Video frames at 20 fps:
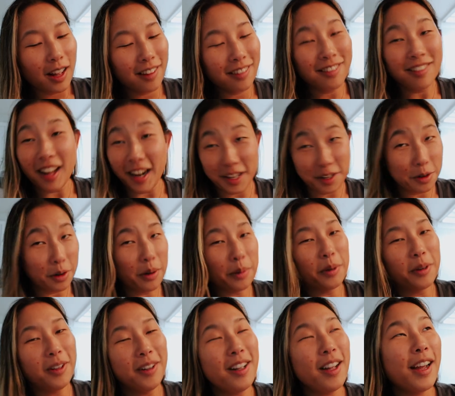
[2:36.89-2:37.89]
like
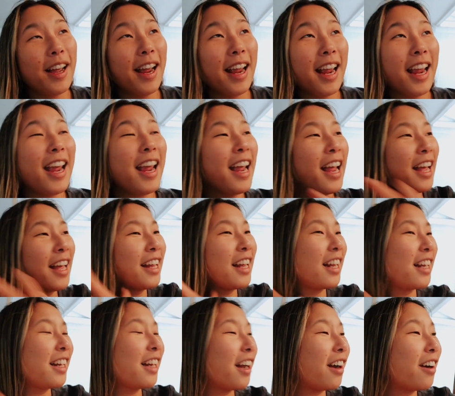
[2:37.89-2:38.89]
normal,
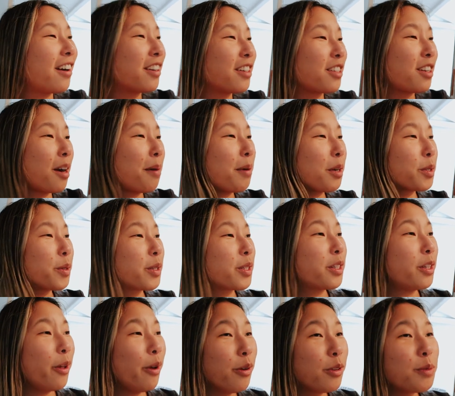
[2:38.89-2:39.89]
and our Starbucks was
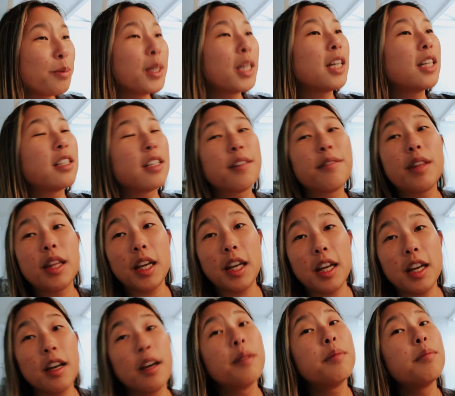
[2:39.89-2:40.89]
closed because of
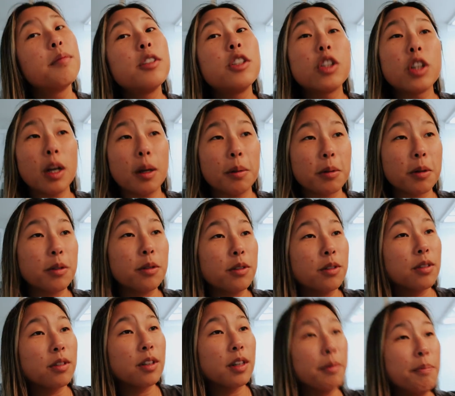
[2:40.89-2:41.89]
the tropical
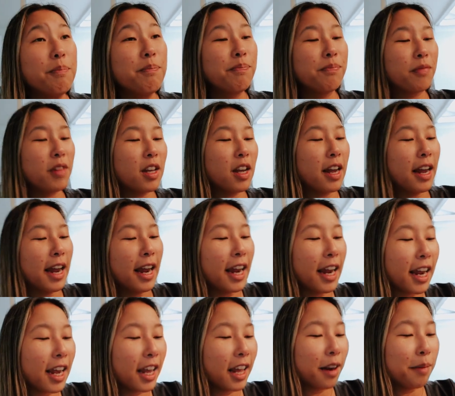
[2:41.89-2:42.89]
storm.
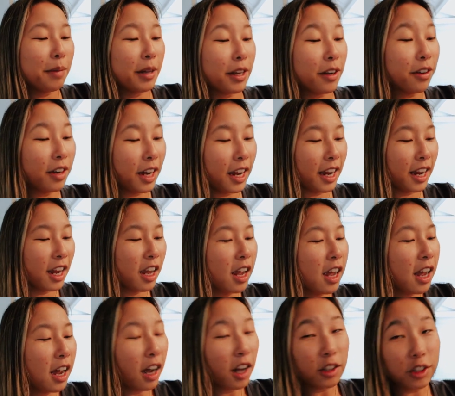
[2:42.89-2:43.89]
And I'm like, okay,
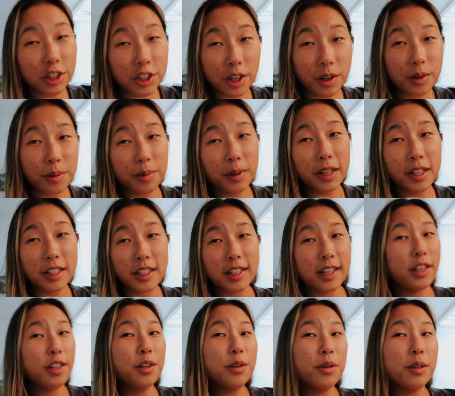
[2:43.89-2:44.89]
I'll just go to one because
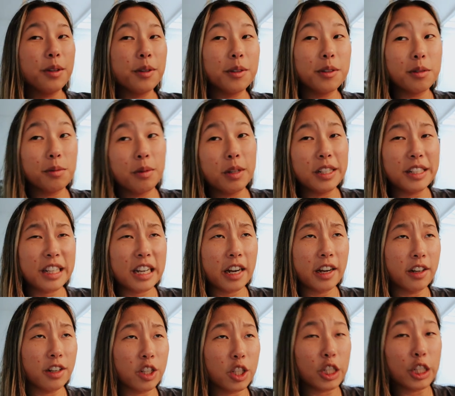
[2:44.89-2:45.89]
I knew there was one
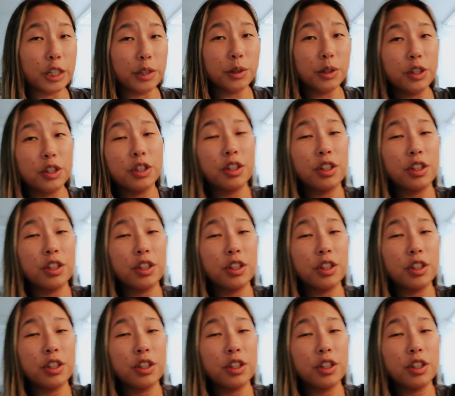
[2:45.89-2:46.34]
kind of close